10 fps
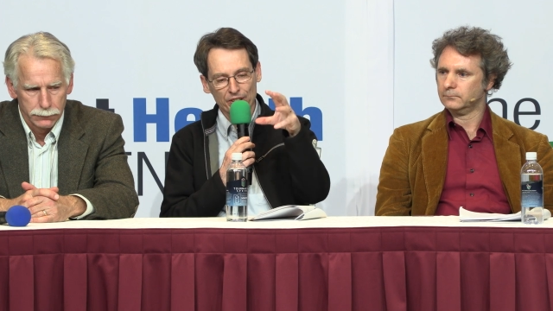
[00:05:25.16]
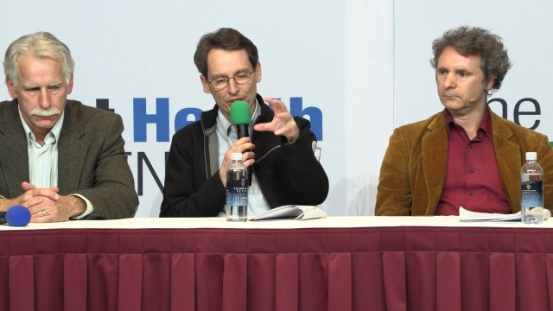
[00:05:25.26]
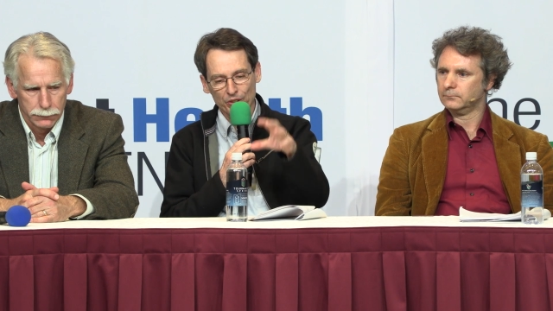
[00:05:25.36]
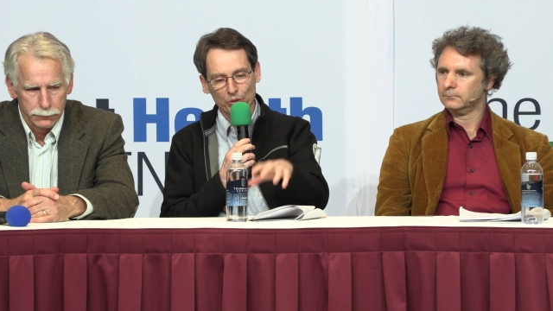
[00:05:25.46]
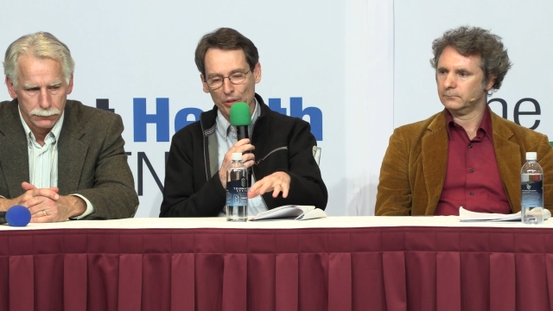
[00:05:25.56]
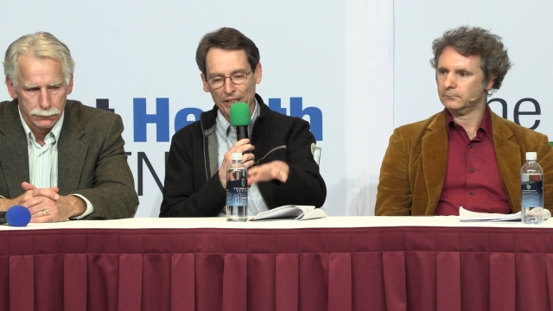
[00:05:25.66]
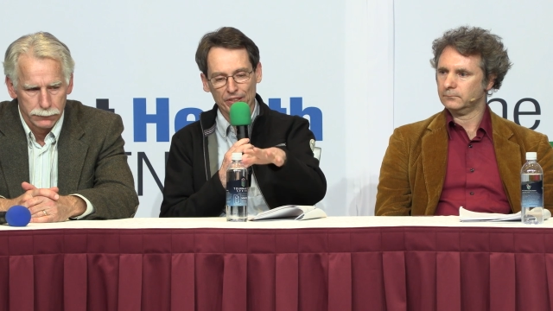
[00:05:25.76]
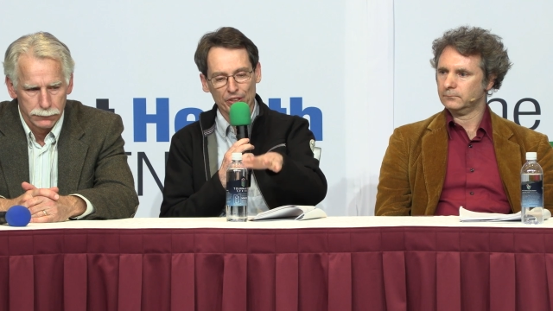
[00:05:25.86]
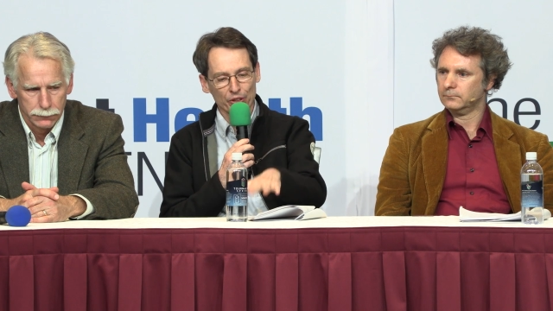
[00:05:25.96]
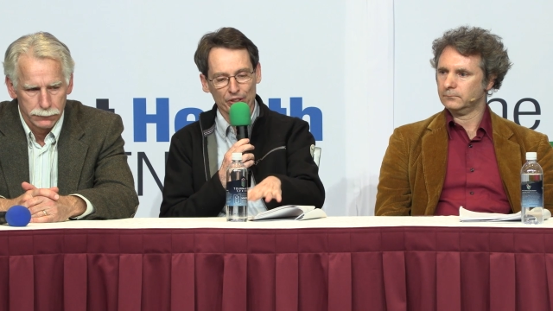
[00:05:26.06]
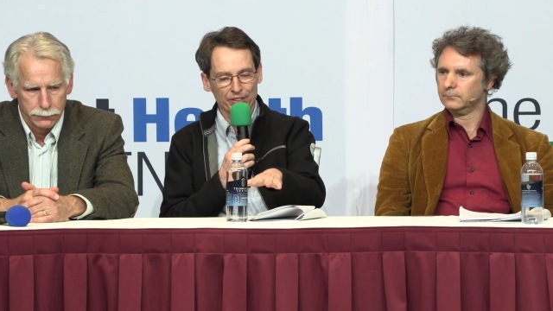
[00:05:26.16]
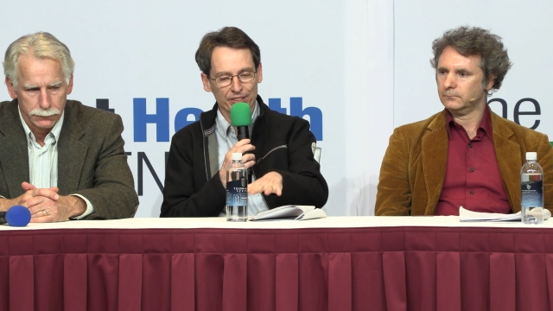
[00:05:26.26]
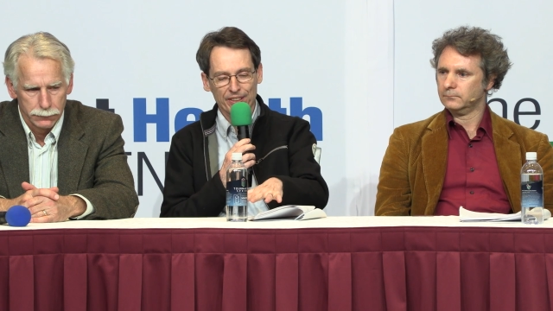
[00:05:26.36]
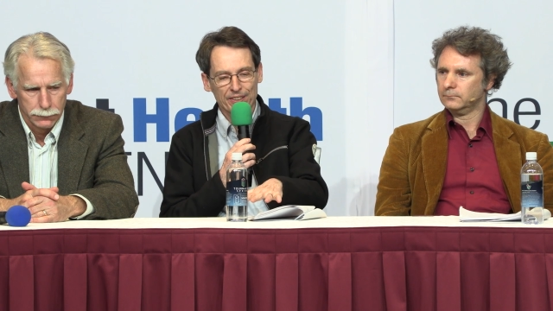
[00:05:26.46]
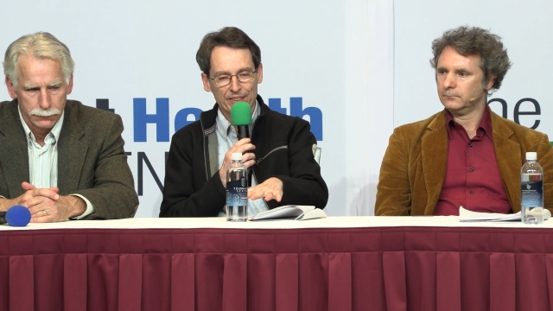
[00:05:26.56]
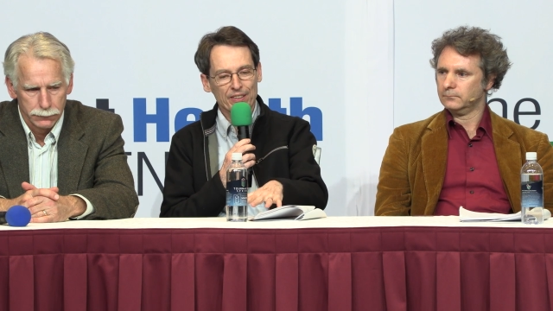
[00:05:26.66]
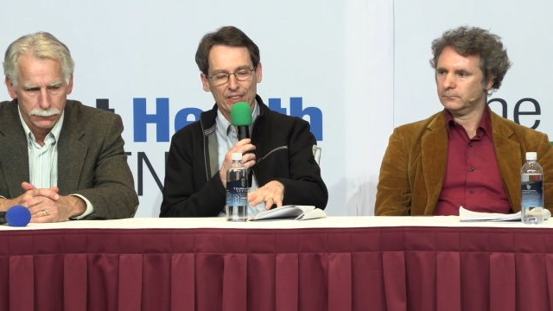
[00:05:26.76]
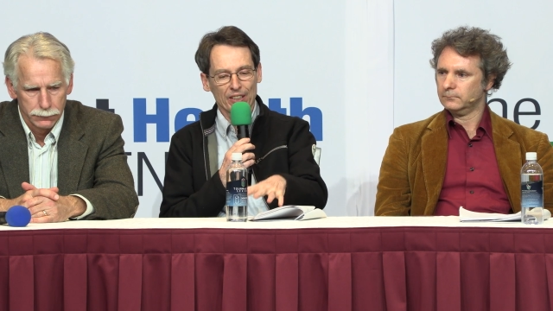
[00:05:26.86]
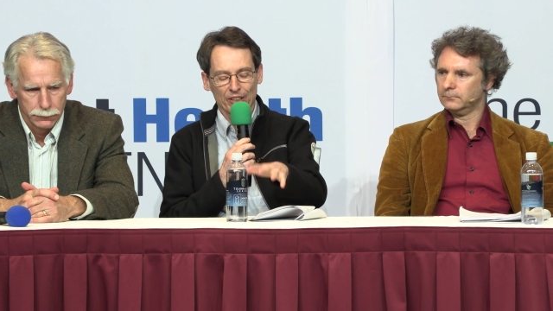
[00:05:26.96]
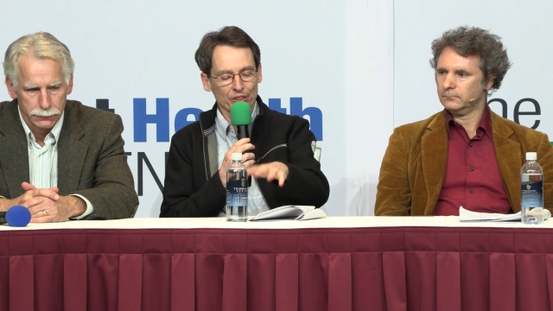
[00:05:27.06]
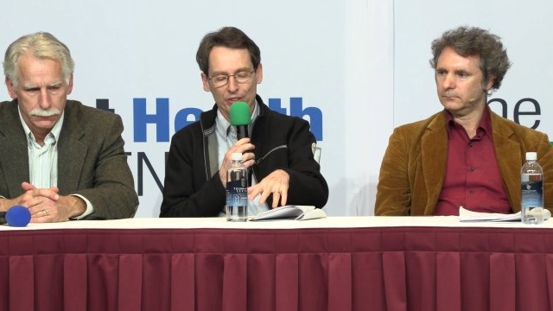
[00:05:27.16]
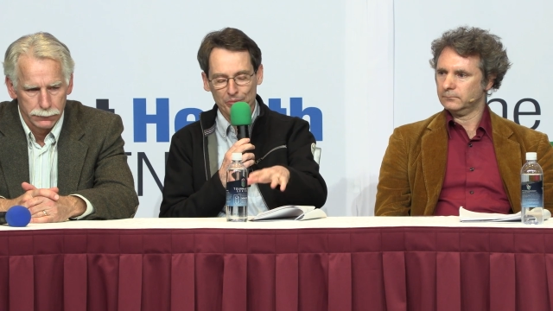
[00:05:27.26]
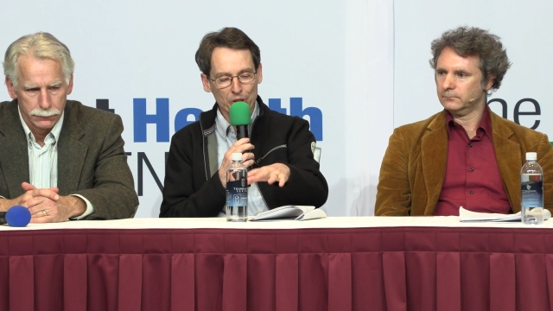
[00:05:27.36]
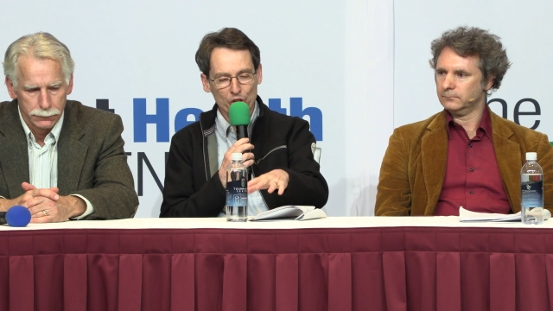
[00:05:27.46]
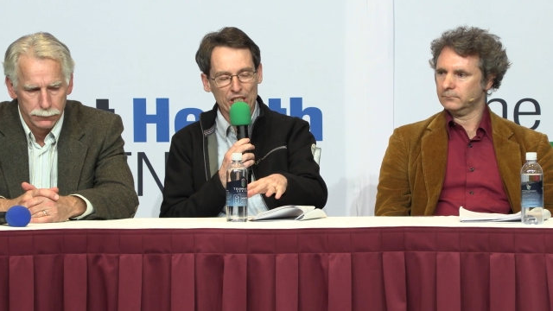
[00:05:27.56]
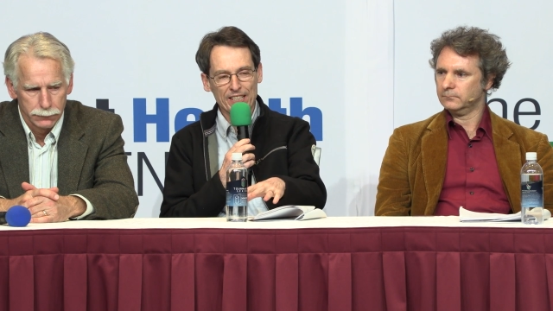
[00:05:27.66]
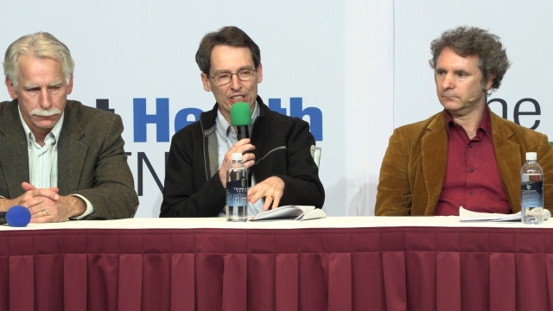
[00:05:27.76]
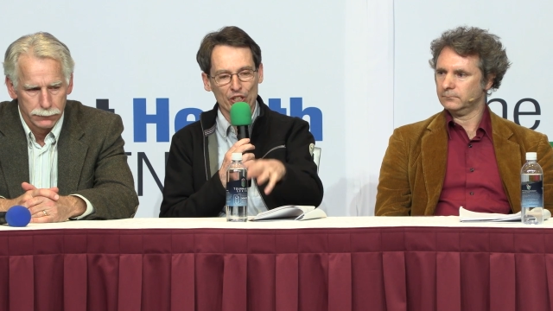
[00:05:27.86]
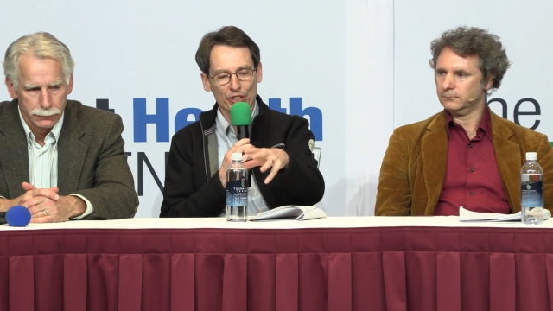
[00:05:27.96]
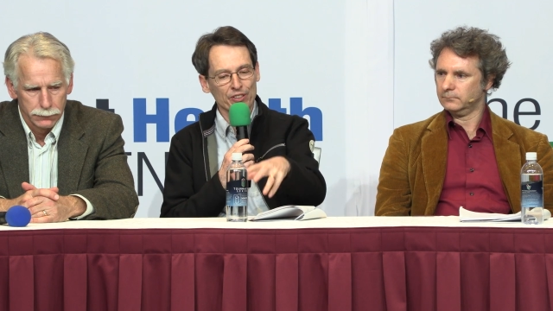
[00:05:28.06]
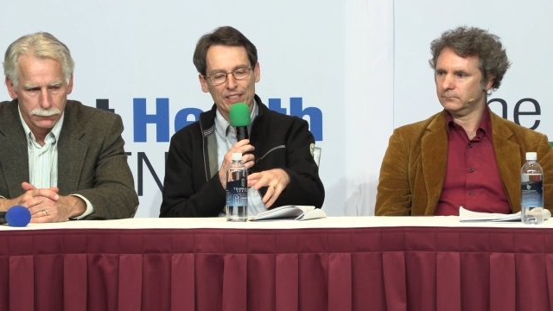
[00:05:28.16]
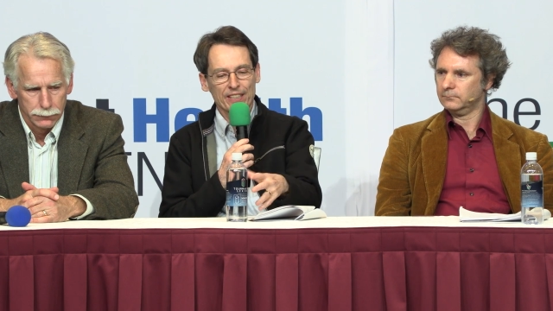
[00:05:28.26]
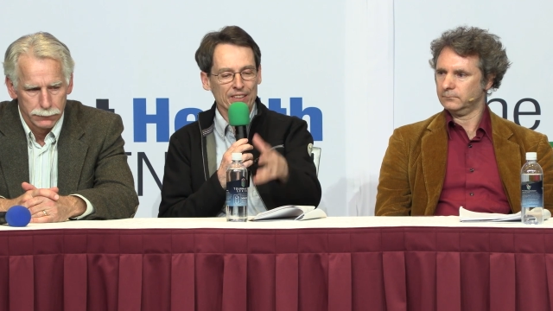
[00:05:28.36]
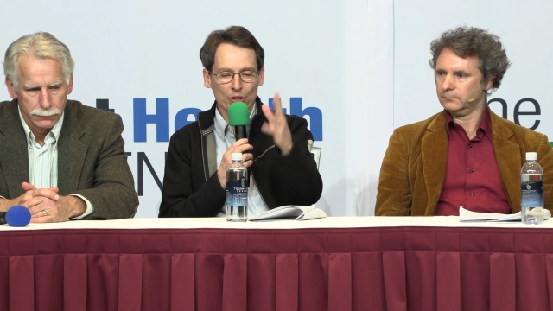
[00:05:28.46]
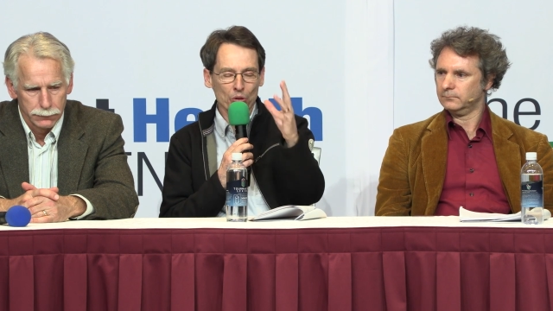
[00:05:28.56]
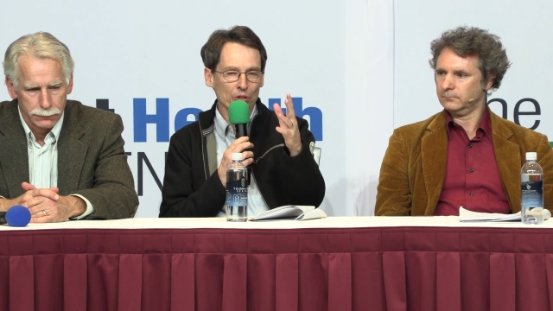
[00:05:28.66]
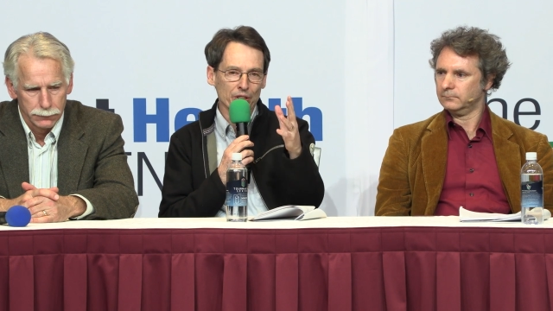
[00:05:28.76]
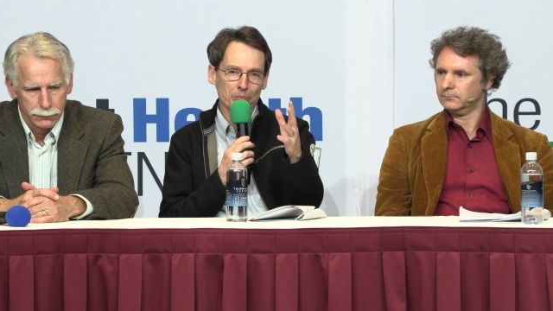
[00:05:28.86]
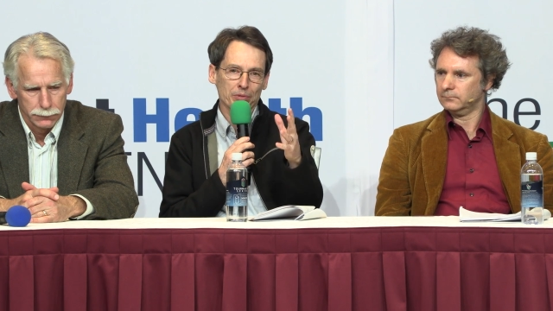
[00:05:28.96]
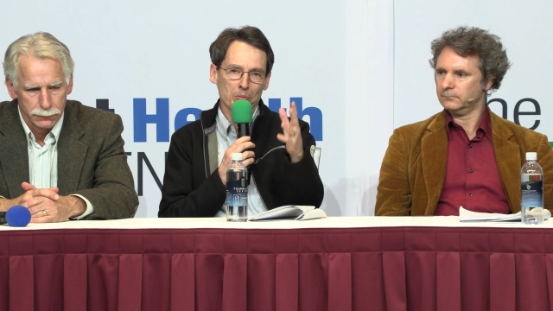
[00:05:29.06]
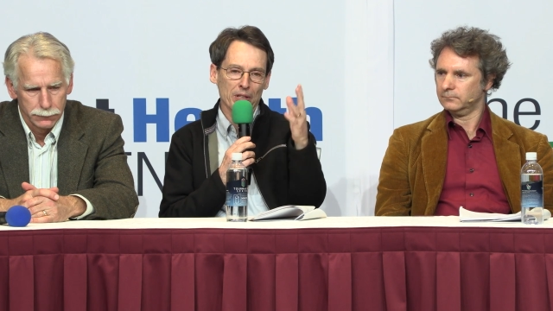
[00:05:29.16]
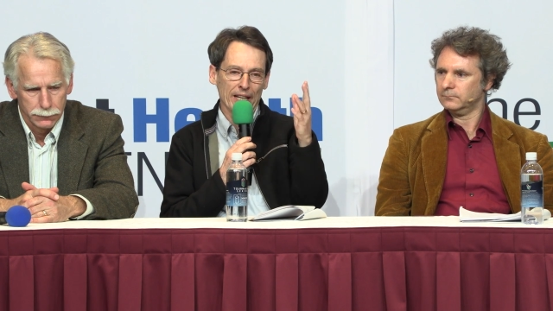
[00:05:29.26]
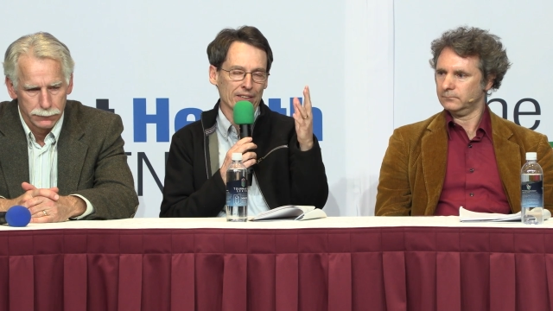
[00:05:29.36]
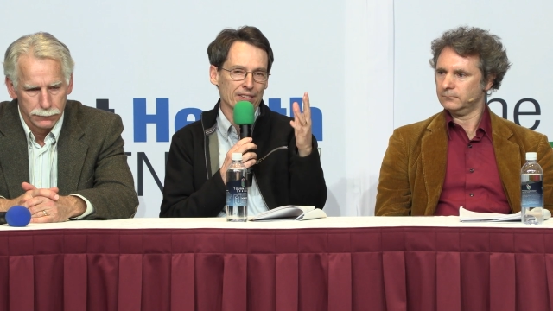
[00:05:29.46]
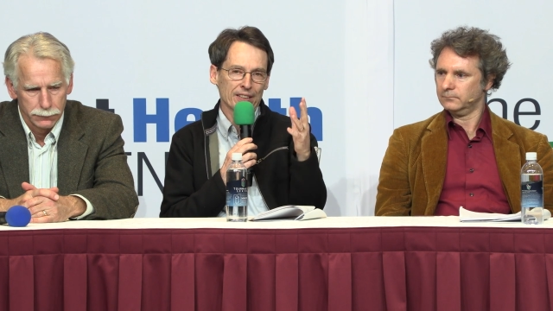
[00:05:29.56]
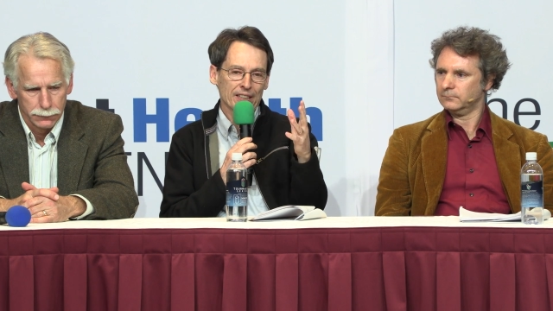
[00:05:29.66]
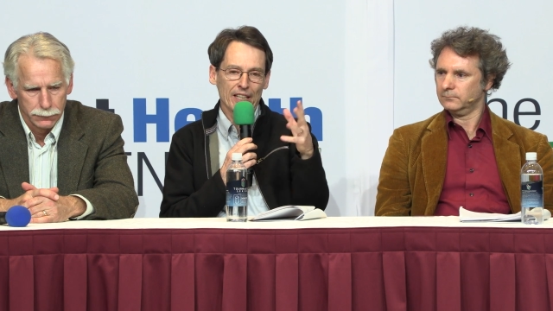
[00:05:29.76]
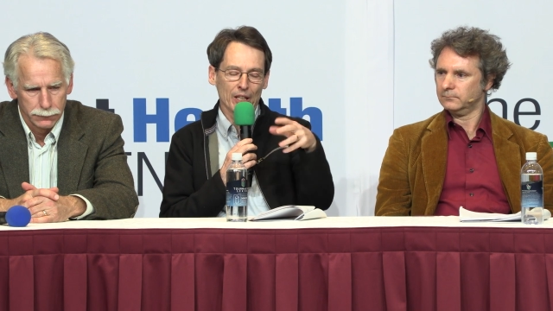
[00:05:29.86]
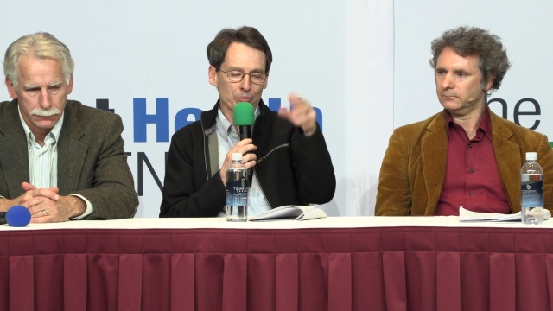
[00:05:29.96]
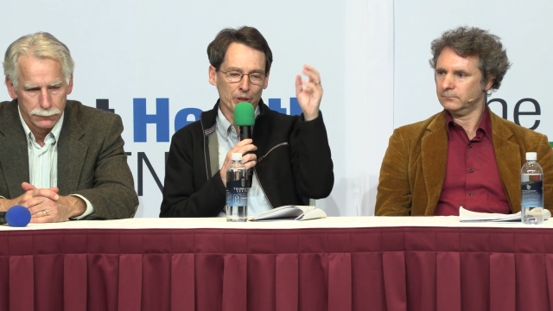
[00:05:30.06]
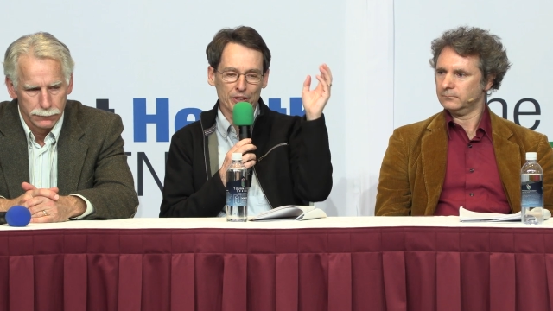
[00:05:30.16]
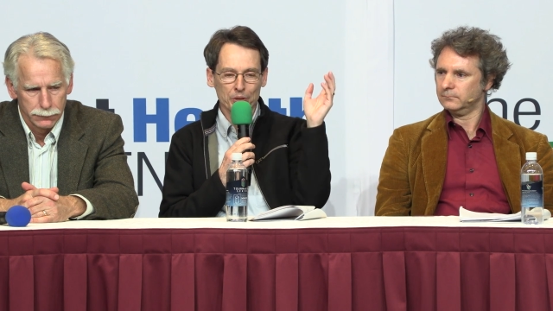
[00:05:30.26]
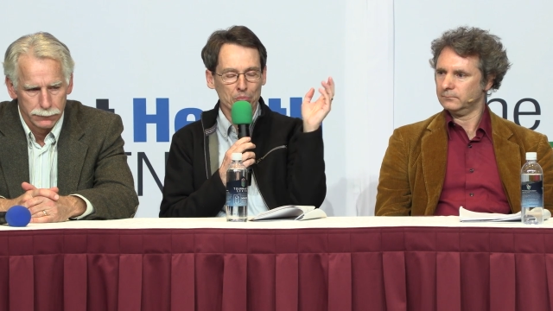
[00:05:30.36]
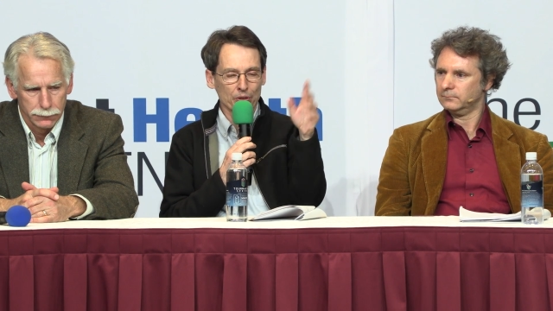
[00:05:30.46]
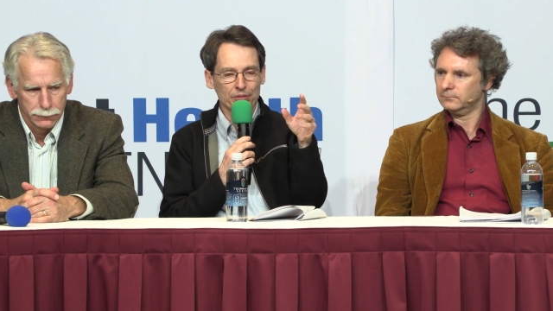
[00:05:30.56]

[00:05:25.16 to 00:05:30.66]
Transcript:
Speaker 1: this green dirt, or machine dirt that holds up the plant. And then we just put